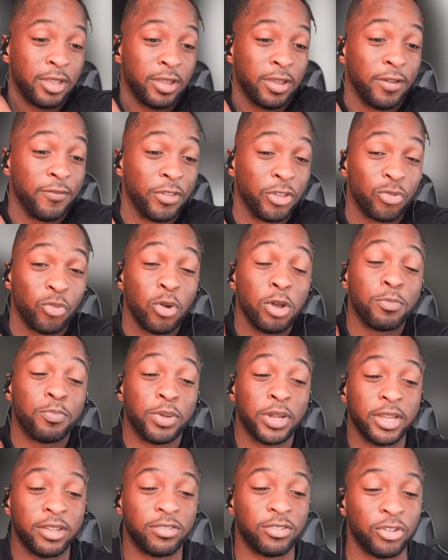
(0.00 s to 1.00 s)
If there's one
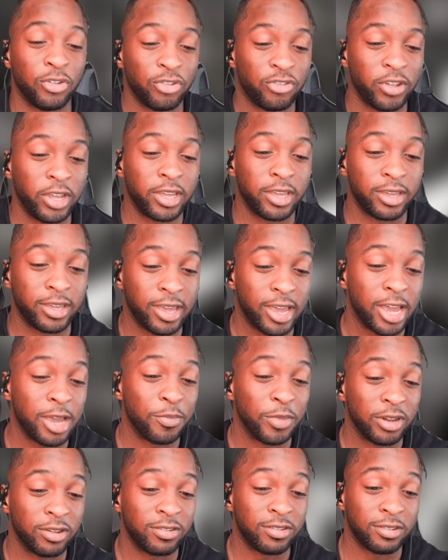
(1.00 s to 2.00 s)
place to use shaky cam,
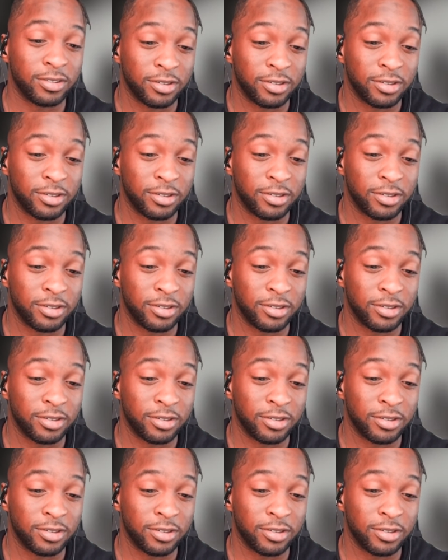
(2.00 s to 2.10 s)
it's